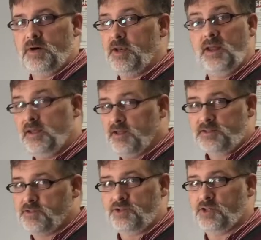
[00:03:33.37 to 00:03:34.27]
but
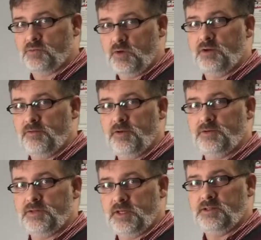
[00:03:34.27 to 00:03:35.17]
it's just one of
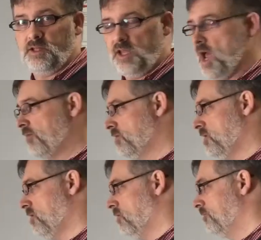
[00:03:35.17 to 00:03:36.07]
those things that you have to
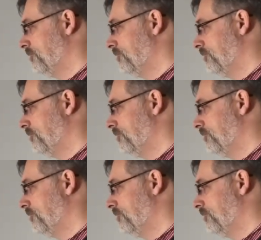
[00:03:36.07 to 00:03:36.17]
do.